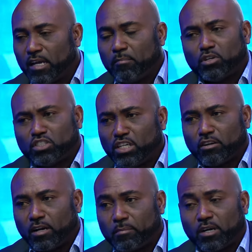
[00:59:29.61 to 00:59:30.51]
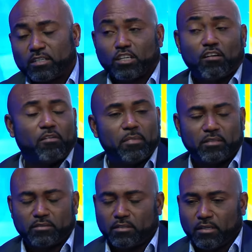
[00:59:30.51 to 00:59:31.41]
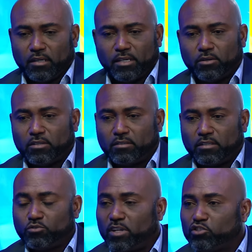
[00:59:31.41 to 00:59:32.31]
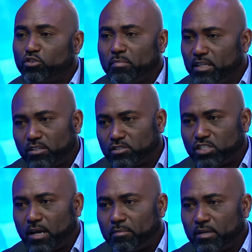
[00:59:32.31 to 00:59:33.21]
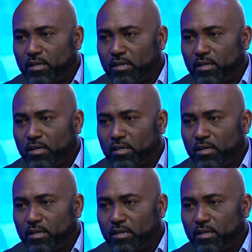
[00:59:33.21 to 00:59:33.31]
but generally, because the government, you know, is doing a tremendous job.